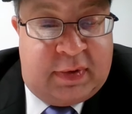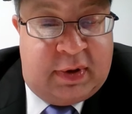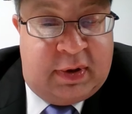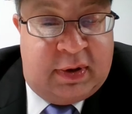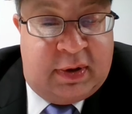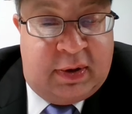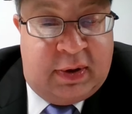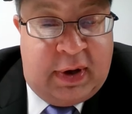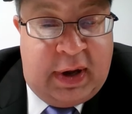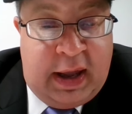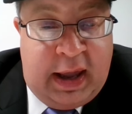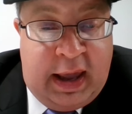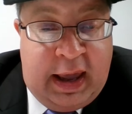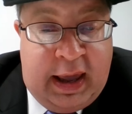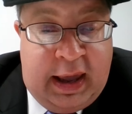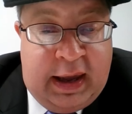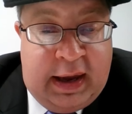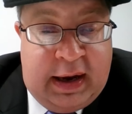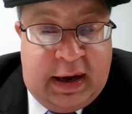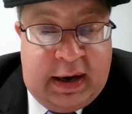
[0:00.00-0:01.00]
You
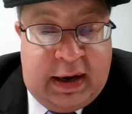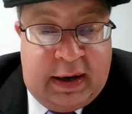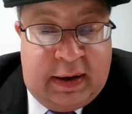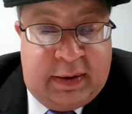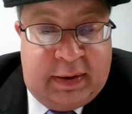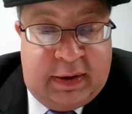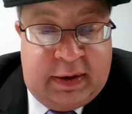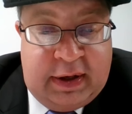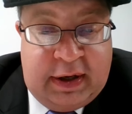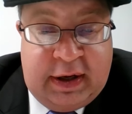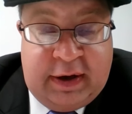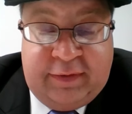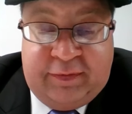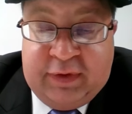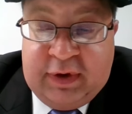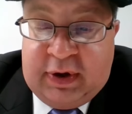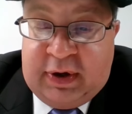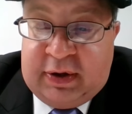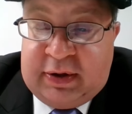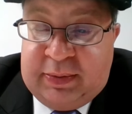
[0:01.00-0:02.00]
know. And did I
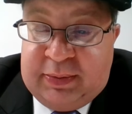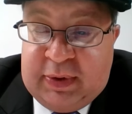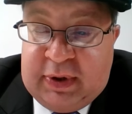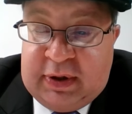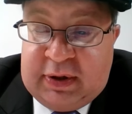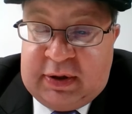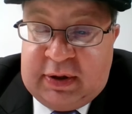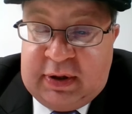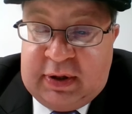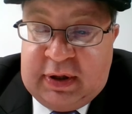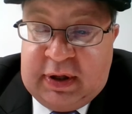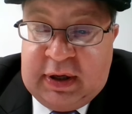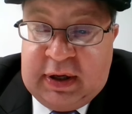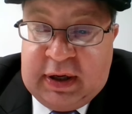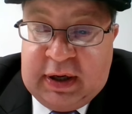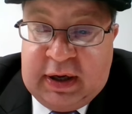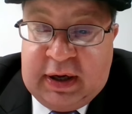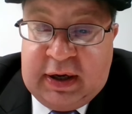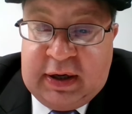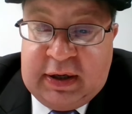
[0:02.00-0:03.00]
fail to mention that
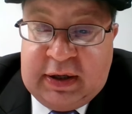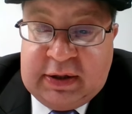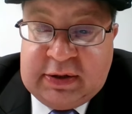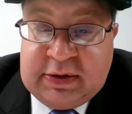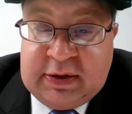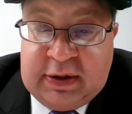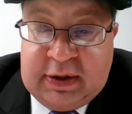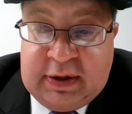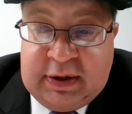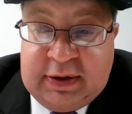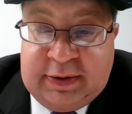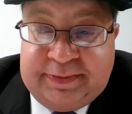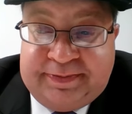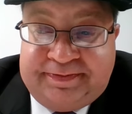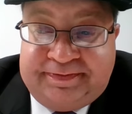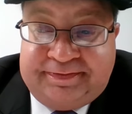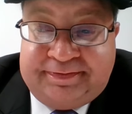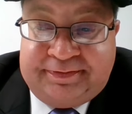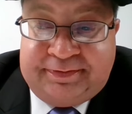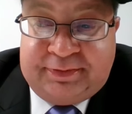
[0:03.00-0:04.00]
God has a name?
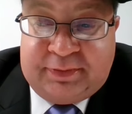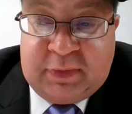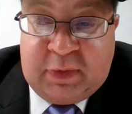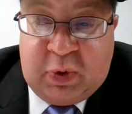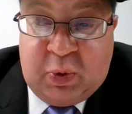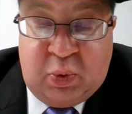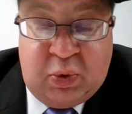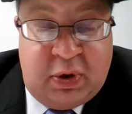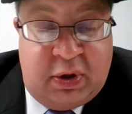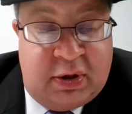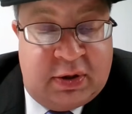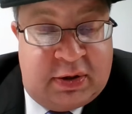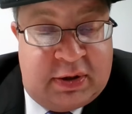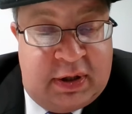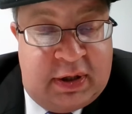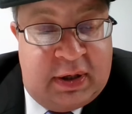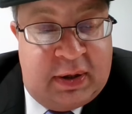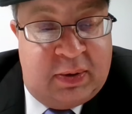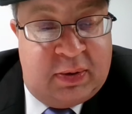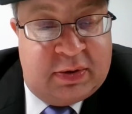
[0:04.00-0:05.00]
Would you say
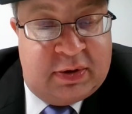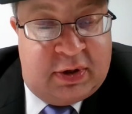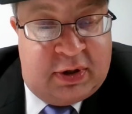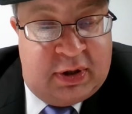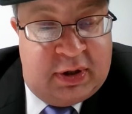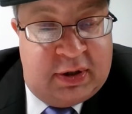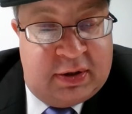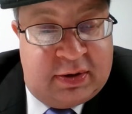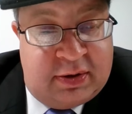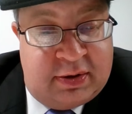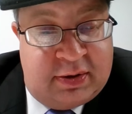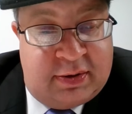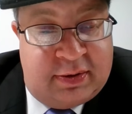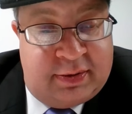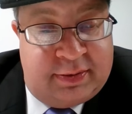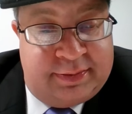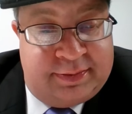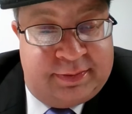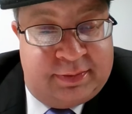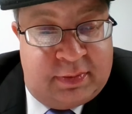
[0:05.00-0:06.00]
it was
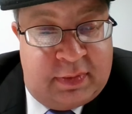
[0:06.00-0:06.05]
Jesus?